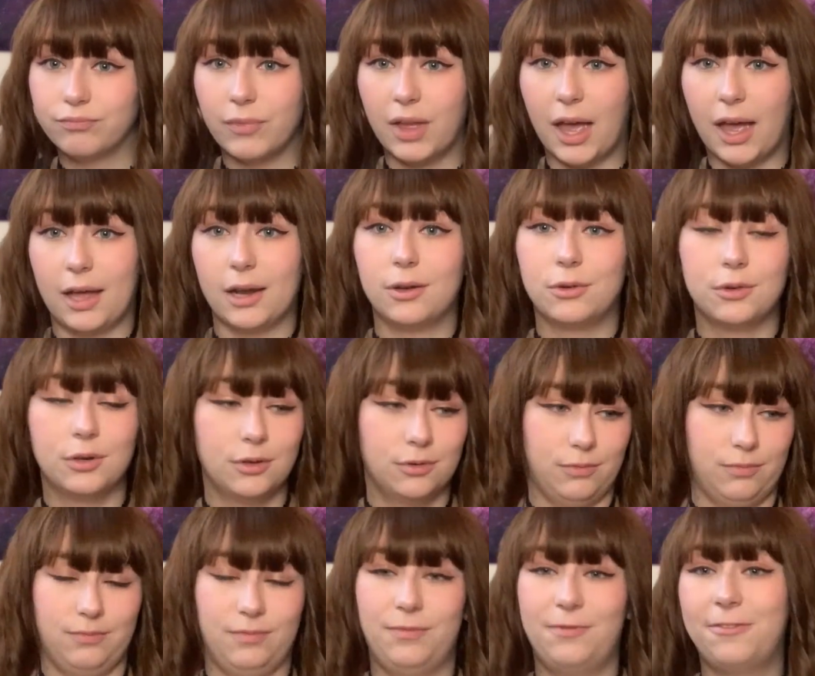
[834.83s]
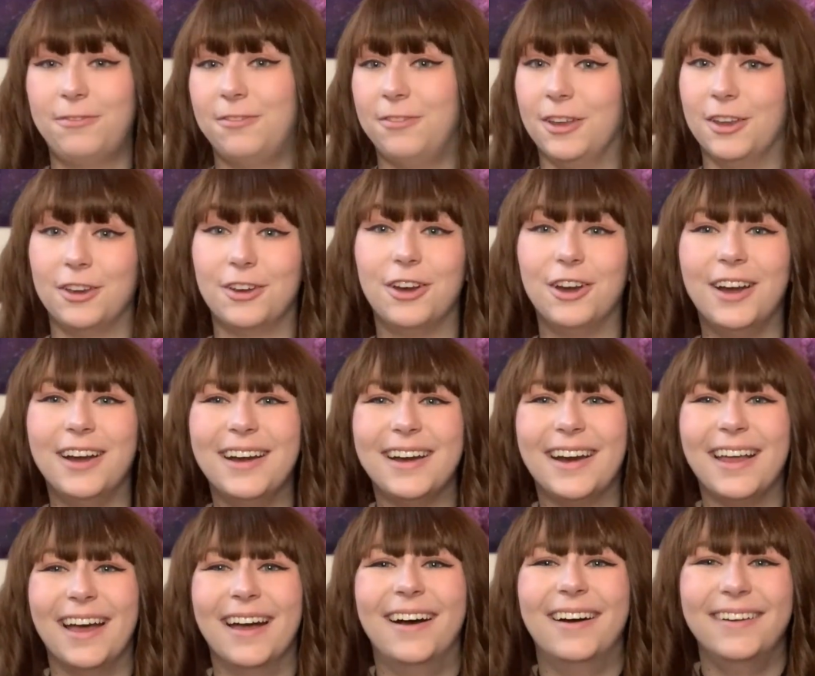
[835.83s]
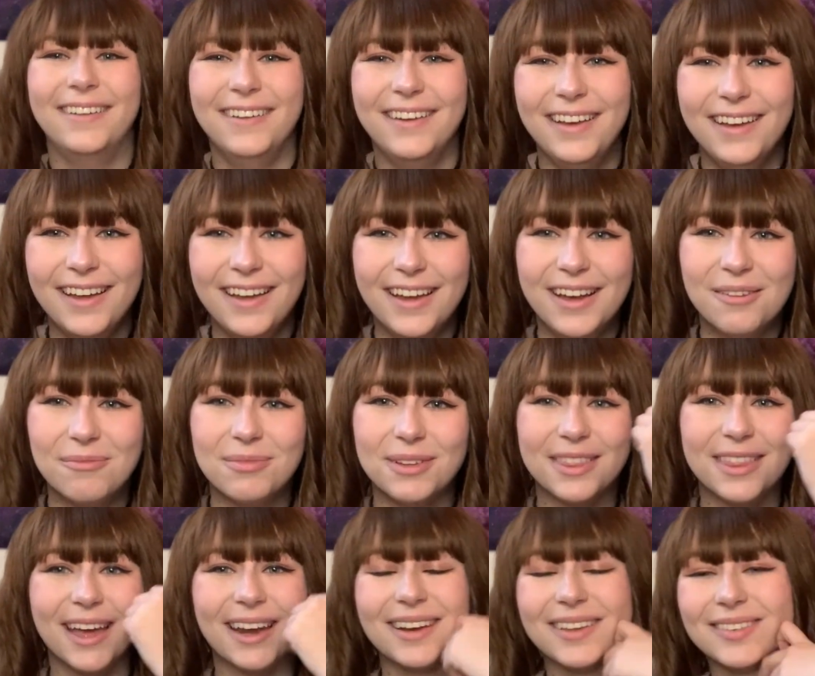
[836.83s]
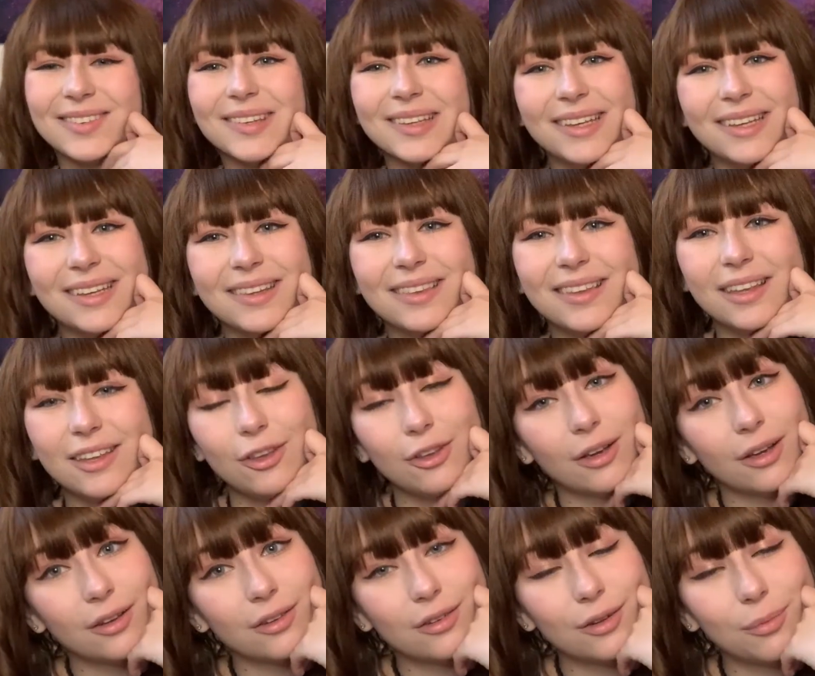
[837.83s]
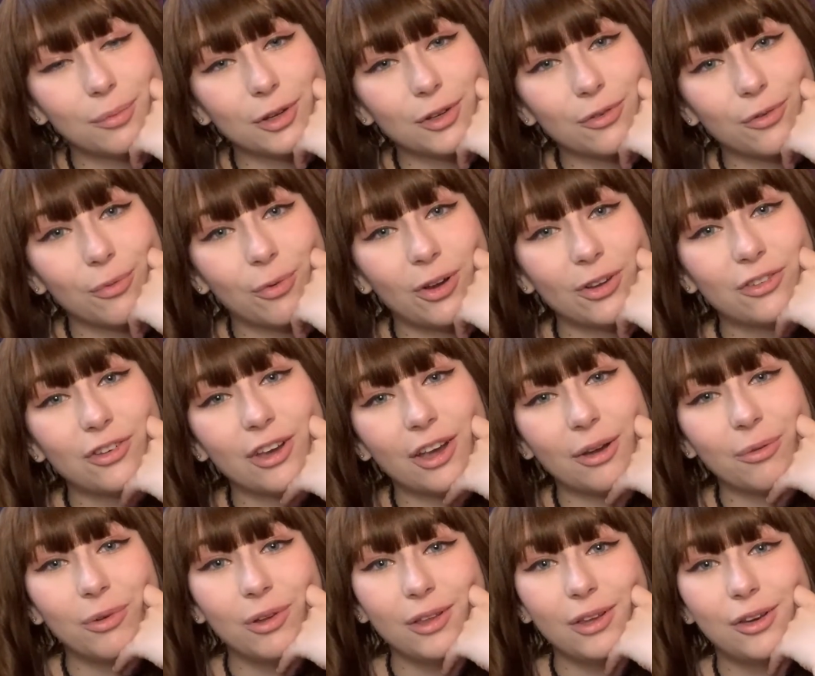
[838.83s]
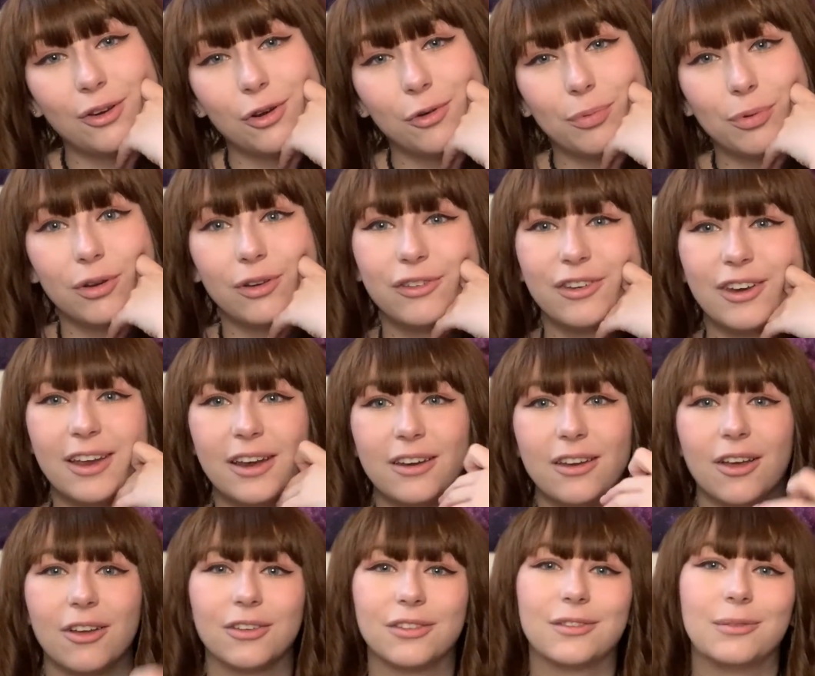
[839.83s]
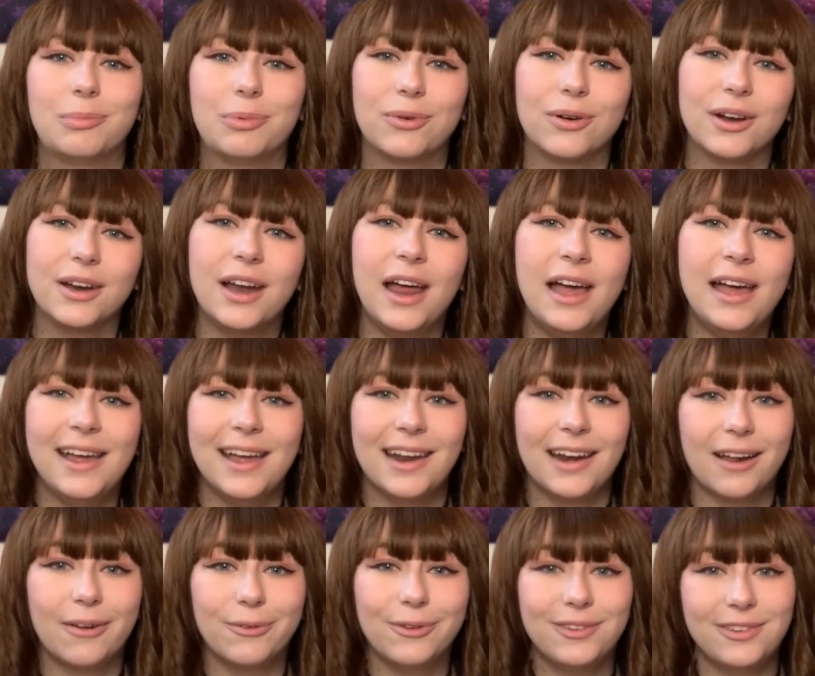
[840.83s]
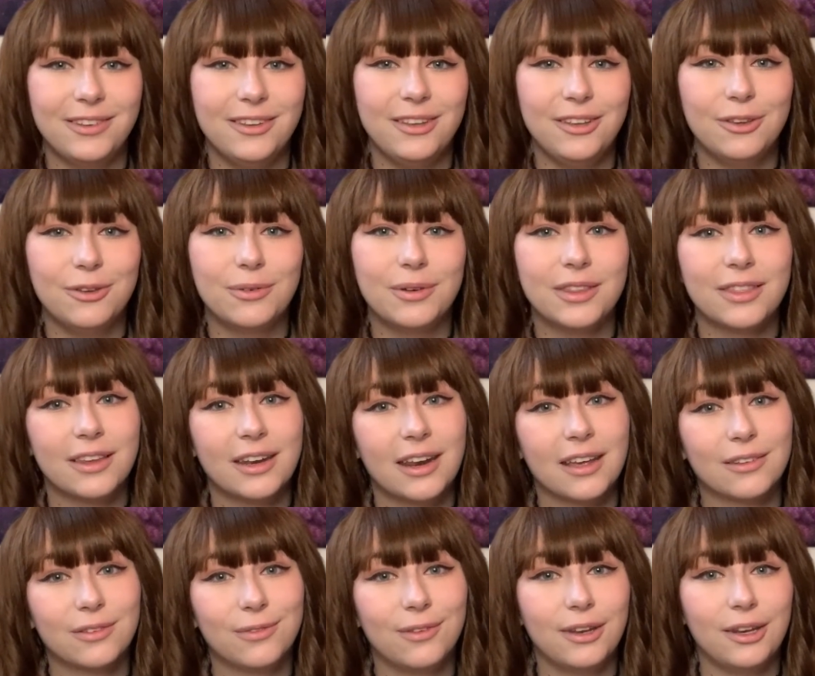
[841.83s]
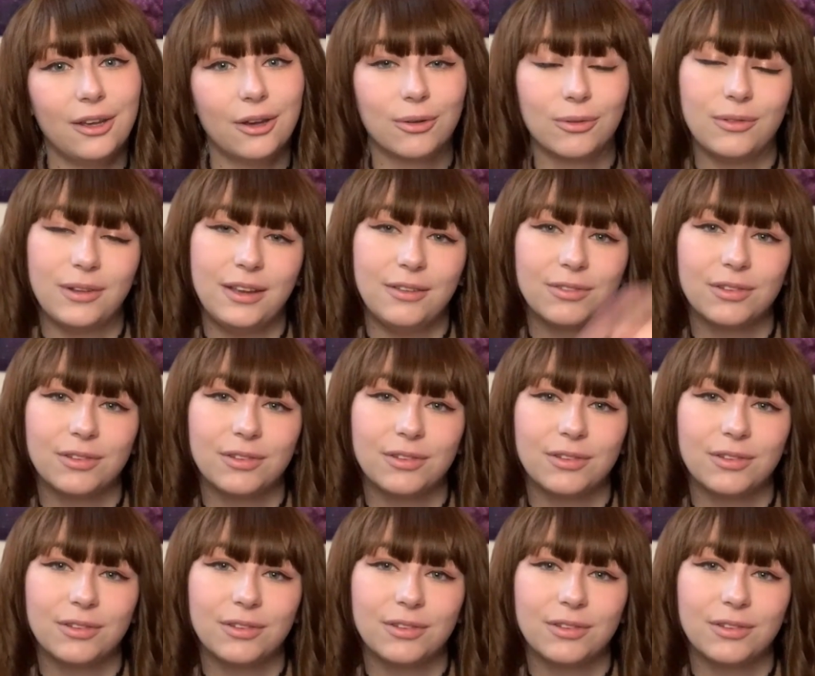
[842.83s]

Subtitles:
I don't know, figure it out. But that is it. Thank you guys so much for watching. I really do appreciate y'all's support, and I will see you in the next video. Leave